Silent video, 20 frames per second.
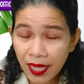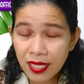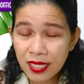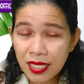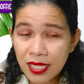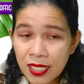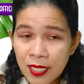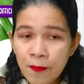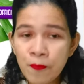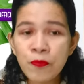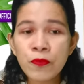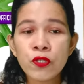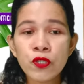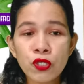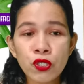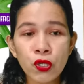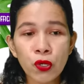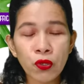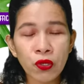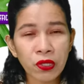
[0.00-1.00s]
X.
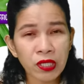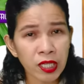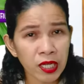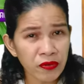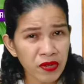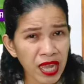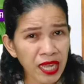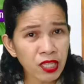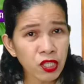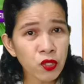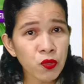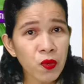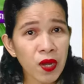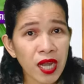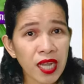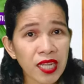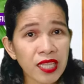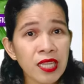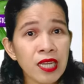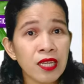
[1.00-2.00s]
So the next
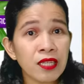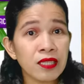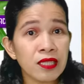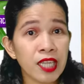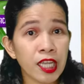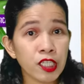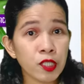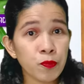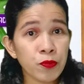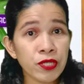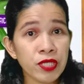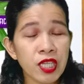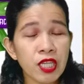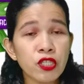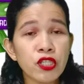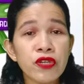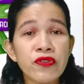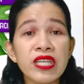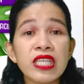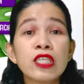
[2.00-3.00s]
one, next
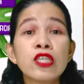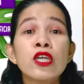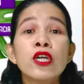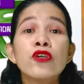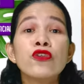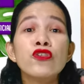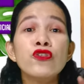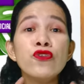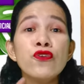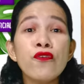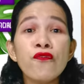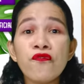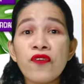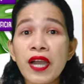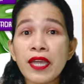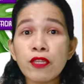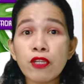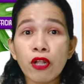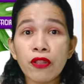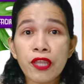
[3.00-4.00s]
procedure is you
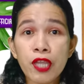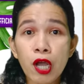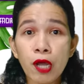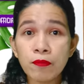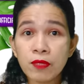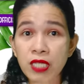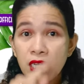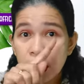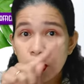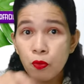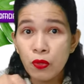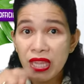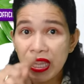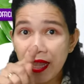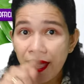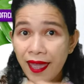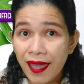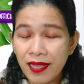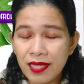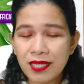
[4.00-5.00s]
find all the objects
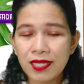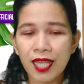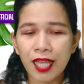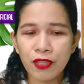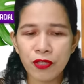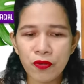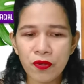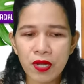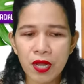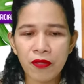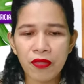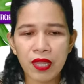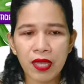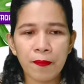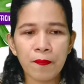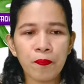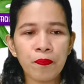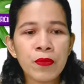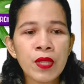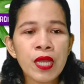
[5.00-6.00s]
with X and you count
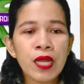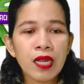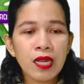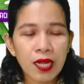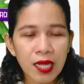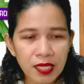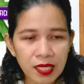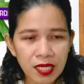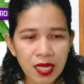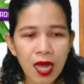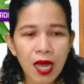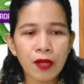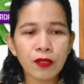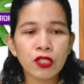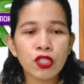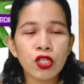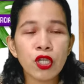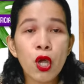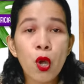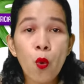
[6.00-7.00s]
them. Let's
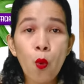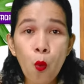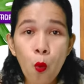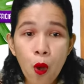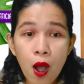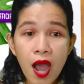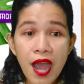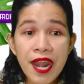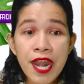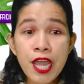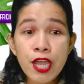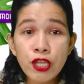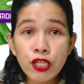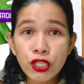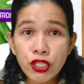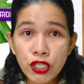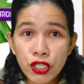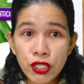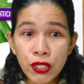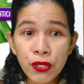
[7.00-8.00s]
count.
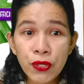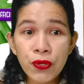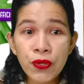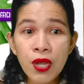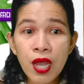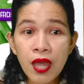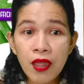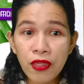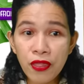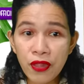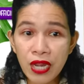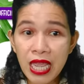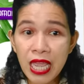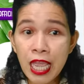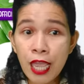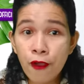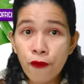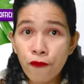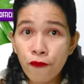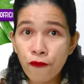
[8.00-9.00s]
1, 2,
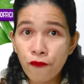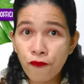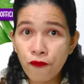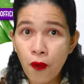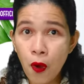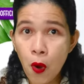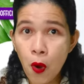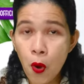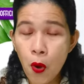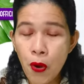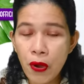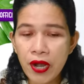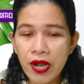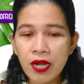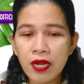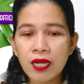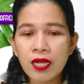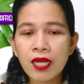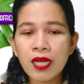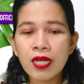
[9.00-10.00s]
3,
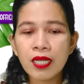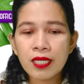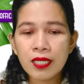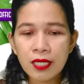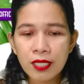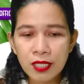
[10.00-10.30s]
4.